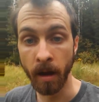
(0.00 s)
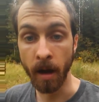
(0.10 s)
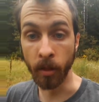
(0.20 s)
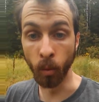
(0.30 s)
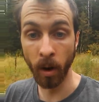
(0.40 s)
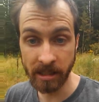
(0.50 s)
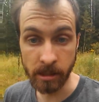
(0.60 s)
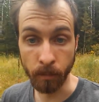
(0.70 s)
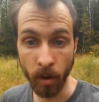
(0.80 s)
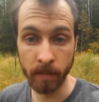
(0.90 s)
And the white
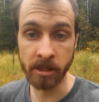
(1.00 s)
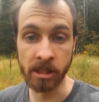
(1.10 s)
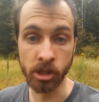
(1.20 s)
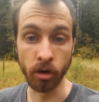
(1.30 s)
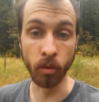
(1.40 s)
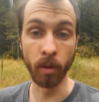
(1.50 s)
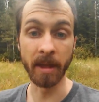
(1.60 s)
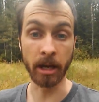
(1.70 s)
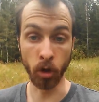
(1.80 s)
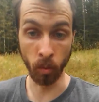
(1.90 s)
supremacists are the one
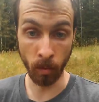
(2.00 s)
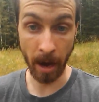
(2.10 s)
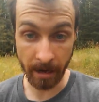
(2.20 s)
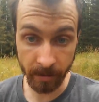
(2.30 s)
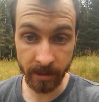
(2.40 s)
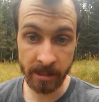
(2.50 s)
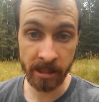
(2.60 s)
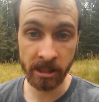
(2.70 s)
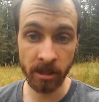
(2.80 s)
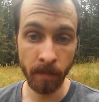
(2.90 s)
that created this
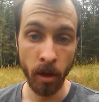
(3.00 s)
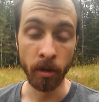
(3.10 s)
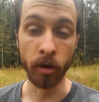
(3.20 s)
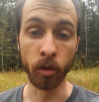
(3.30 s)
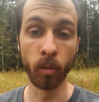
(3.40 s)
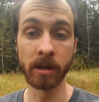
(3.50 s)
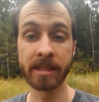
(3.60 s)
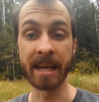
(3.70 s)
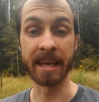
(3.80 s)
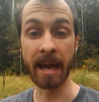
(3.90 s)
system. They're the ones
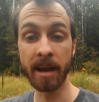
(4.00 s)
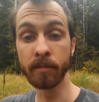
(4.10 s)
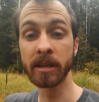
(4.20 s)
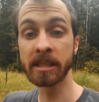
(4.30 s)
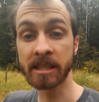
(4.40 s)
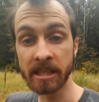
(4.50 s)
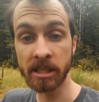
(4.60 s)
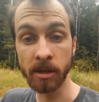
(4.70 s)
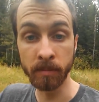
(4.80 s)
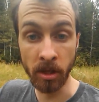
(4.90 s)
that gave this
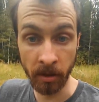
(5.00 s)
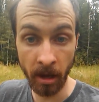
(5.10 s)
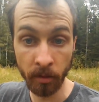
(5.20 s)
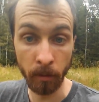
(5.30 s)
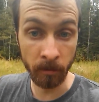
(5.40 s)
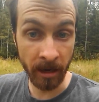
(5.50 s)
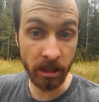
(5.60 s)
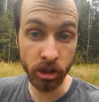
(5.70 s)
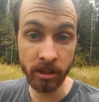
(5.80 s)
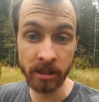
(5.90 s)
system to the other
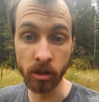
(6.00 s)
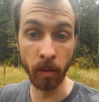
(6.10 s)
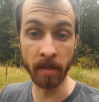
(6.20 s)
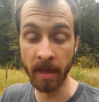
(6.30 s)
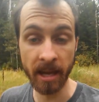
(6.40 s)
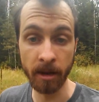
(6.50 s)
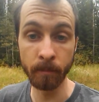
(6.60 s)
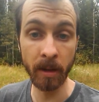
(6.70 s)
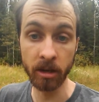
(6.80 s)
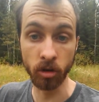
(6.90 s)
nations so that they can
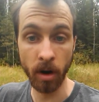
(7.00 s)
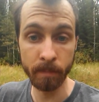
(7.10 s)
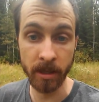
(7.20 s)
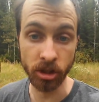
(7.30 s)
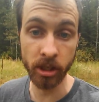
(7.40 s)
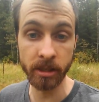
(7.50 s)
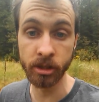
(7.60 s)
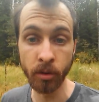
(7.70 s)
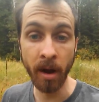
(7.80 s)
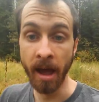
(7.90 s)
be corrupt and cheat
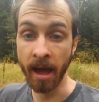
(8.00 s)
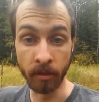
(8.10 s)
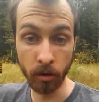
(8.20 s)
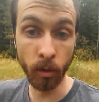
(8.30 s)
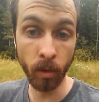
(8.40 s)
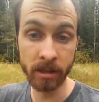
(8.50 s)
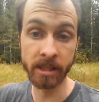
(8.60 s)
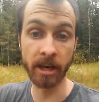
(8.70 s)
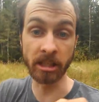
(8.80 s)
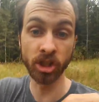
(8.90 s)
too. And they're the ones
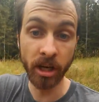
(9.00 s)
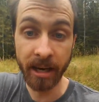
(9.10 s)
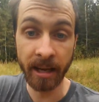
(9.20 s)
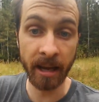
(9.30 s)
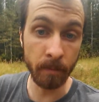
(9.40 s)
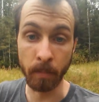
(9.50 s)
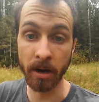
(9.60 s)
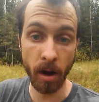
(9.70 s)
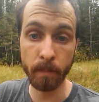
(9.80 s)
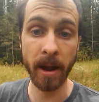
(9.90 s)
that are cheating it by
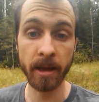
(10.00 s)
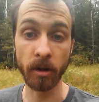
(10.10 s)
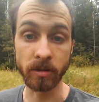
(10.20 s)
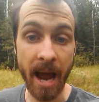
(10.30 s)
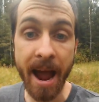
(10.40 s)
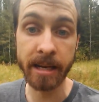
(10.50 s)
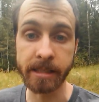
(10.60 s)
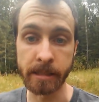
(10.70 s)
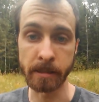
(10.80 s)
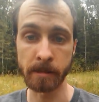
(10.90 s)
not paying their taxes.